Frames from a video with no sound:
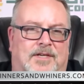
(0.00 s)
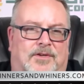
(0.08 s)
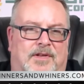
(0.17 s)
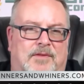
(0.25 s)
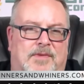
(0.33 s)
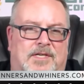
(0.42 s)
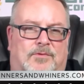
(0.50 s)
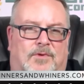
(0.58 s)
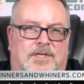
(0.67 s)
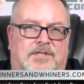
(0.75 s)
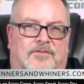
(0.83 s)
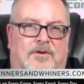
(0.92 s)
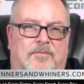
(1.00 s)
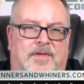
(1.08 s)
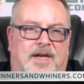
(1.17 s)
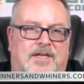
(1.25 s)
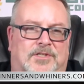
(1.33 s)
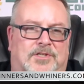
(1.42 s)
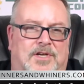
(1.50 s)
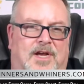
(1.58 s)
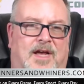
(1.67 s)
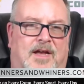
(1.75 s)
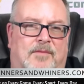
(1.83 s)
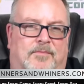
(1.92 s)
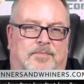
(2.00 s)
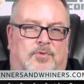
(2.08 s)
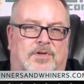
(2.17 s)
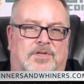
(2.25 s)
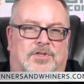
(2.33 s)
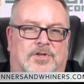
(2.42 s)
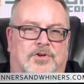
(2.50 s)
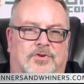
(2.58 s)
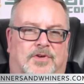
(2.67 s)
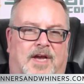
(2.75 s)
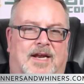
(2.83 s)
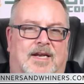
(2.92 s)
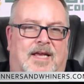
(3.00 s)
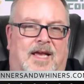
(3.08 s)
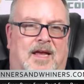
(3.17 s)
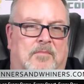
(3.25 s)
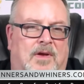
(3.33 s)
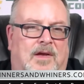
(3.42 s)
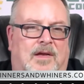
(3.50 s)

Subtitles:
His only miss was from the NCAA Princeton Duquesne game,